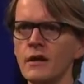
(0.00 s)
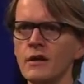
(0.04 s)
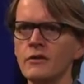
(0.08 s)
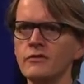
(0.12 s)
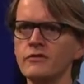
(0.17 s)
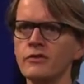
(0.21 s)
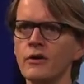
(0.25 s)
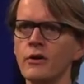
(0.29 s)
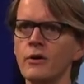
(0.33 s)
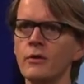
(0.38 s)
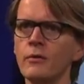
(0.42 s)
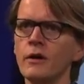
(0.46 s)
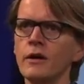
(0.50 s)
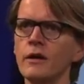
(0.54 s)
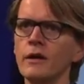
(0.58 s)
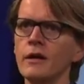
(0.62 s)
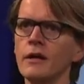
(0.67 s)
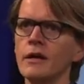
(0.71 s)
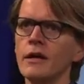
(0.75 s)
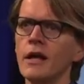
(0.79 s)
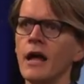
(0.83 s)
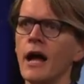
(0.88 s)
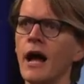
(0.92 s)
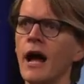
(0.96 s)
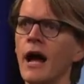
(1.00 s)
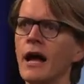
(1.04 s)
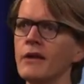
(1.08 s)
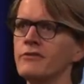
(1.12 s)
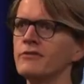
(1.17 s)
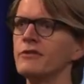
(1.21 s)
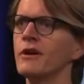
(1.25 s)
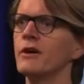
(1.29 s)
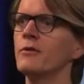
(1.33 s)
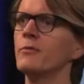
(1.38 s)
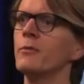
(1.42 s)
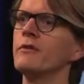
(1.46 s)
So I
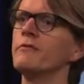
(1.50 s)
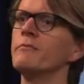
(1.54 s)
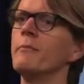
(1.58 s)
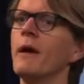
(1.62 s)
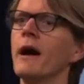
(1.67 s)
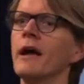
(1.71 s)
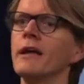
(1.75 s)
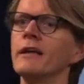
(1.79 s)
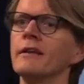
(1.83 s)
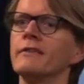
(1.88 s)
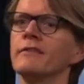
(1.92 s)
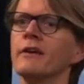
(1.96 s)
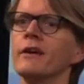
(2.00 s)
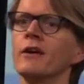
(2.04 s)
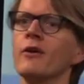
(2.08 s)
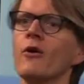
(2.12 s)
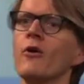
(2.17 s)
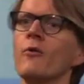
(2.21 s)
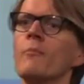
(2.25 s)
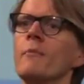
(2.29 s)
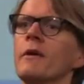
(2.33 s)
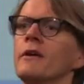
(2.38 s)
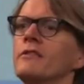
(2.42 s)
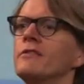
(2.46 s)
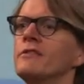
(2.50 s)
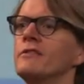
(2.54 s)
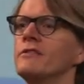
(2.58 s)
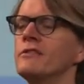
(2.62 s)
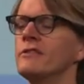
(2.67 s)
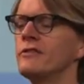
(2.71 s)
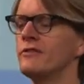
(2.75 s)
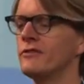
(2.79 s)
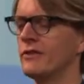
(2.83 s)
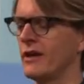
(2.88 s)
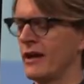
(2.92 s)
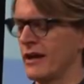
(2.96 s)
start with my take-home
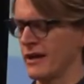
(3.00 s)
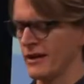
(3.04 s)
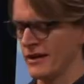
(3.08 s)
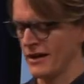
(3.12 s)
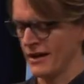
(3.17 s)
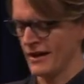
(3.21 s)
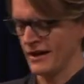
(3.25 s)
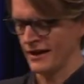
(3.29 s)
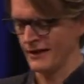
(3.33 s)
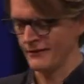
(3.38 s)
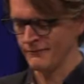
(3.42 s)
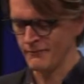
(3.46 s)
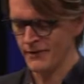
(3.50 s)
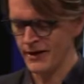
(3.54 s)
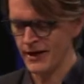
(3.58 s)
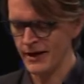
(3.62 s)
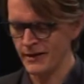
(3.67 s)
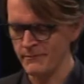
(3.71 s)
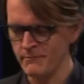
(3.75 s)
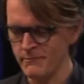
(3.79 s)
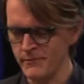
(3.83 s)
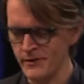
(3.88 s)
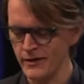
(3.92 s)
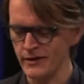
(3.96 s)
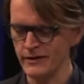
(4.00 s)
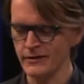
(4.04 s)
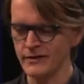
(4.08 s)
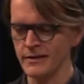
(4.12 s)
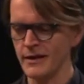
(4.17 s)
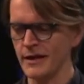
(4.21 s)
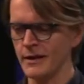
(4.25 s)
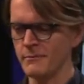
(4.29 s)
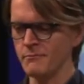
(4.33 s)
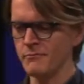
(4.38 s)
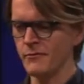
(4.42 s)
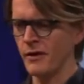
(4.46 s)
messages. I, uh, I'm, I'm,
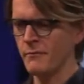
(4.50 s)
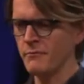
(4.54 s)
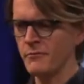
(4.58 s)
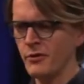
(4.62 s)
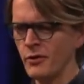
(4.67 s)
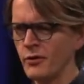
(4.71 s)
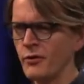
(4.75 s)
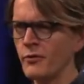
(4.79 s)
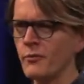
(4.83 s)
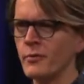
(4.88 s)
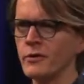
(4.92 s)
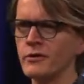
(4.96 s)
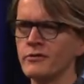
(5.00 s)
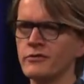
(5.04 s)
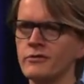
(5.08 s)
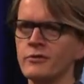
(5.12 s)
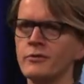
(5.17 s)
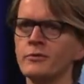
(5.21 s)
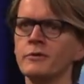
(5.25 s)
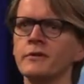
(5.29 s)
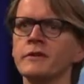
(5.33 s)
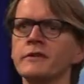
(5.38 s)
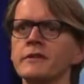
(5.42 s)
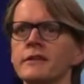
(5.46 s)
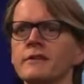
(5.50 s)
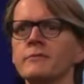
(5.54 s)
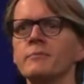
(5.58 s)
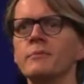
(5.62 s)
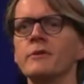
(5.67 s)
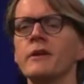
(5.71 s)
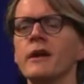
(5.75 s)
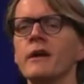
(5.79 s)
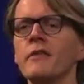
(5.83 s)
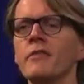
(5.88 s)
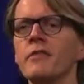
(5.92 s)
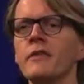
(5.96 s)
I'm, not always doing this,
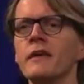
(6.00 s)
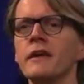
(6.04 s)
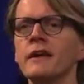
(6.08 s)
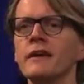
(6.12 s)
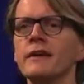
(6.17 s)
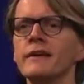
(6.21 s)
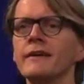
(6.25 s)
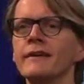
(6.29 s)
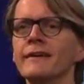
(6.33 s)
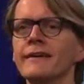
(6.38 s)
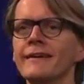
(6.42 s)
but I think